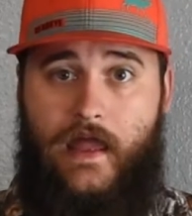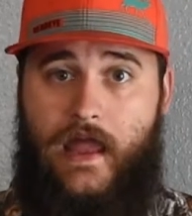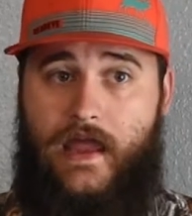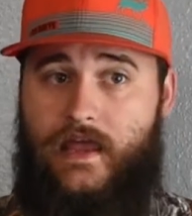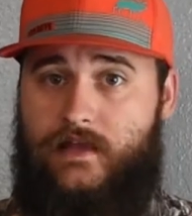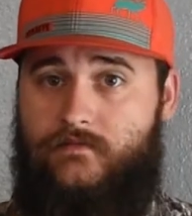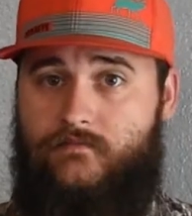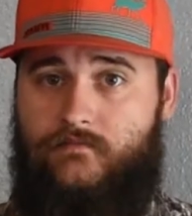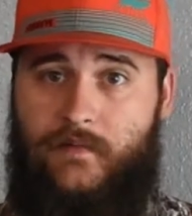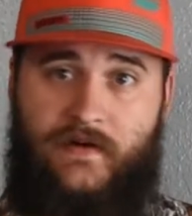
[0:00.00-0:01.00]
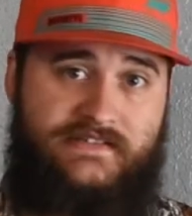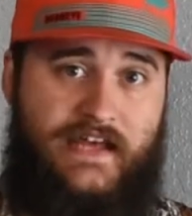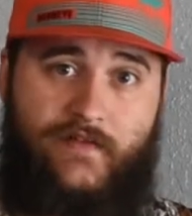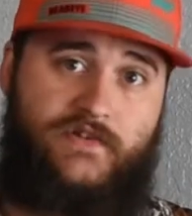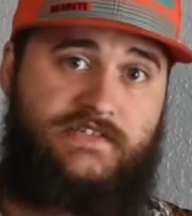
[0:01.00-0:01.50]
and my buddy's
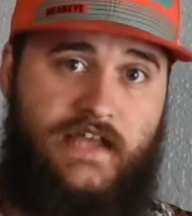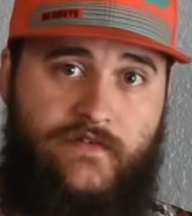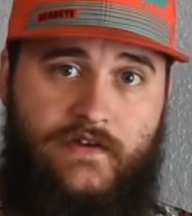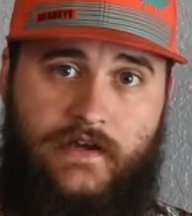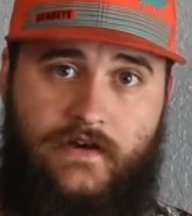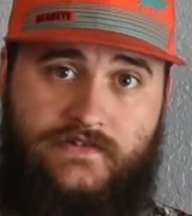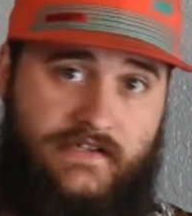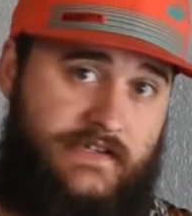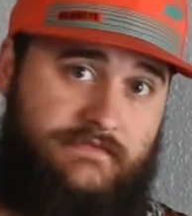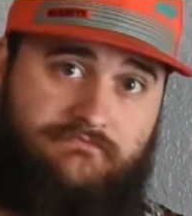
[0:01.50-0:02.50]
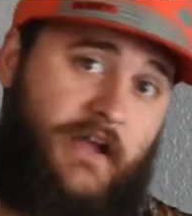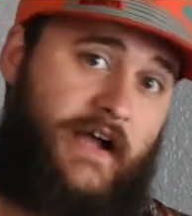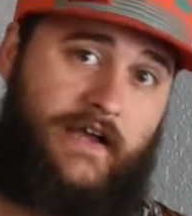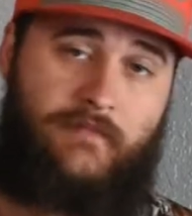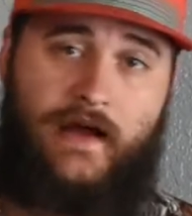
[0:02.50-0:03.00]
had it for 7 years, and he's
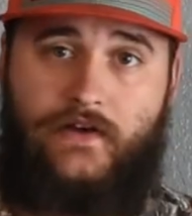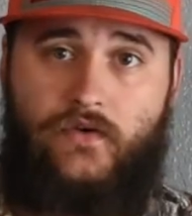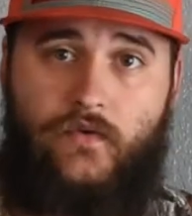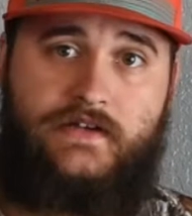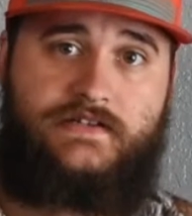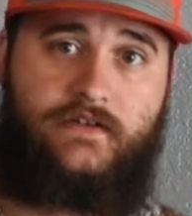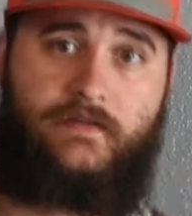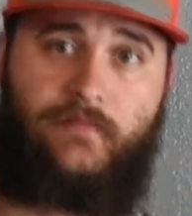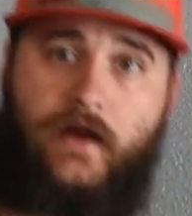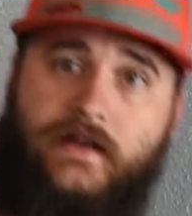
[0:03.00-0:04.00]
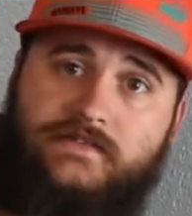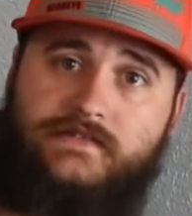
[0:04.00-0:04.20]
not going to buy a new one until it breaks.